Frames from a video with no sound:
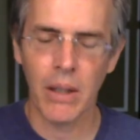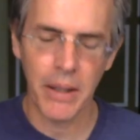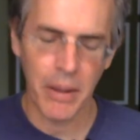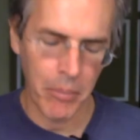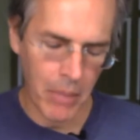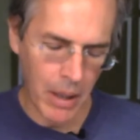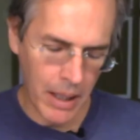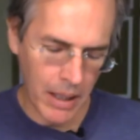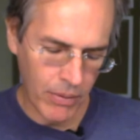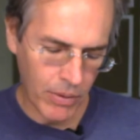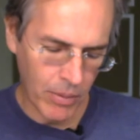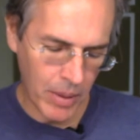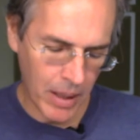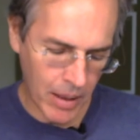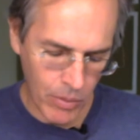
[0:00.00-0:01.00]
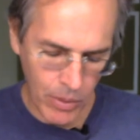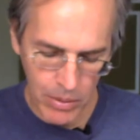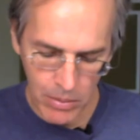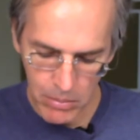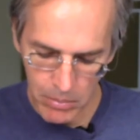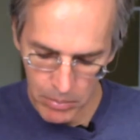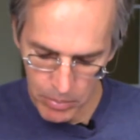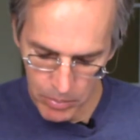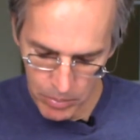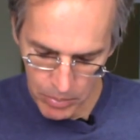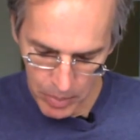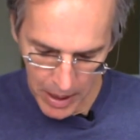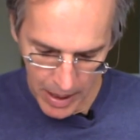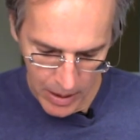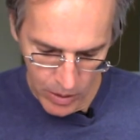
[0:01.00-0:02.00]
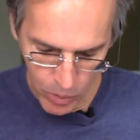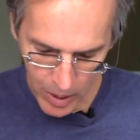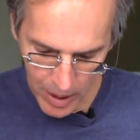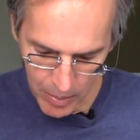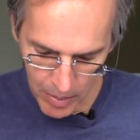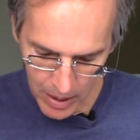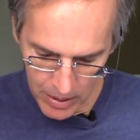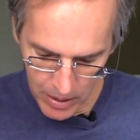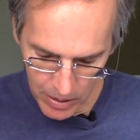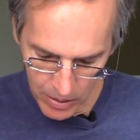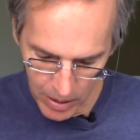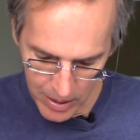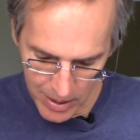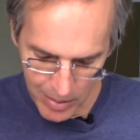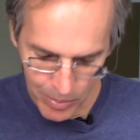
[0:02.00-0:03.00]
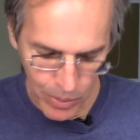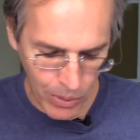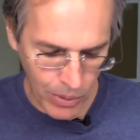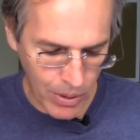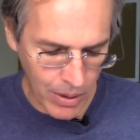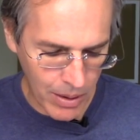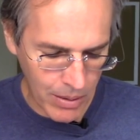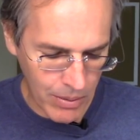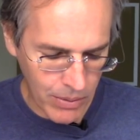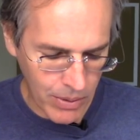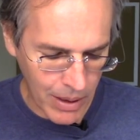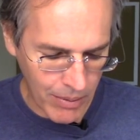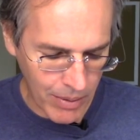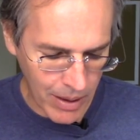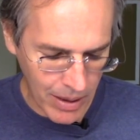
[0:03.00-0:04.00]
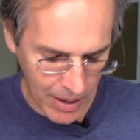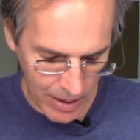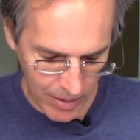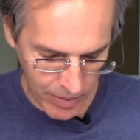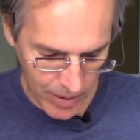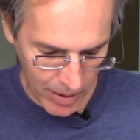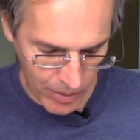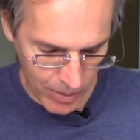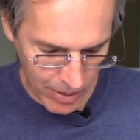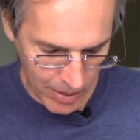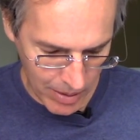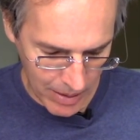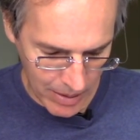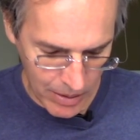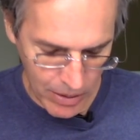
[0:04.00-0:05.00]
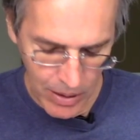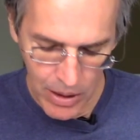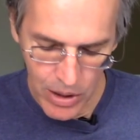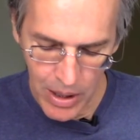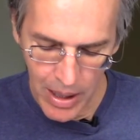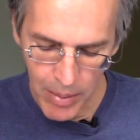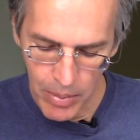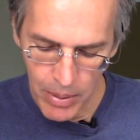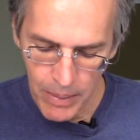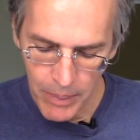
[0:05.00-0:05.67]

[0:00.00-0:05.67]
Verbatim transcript: the money for me. I would pay 20 bucks across the board for everything if they were in this good a shape.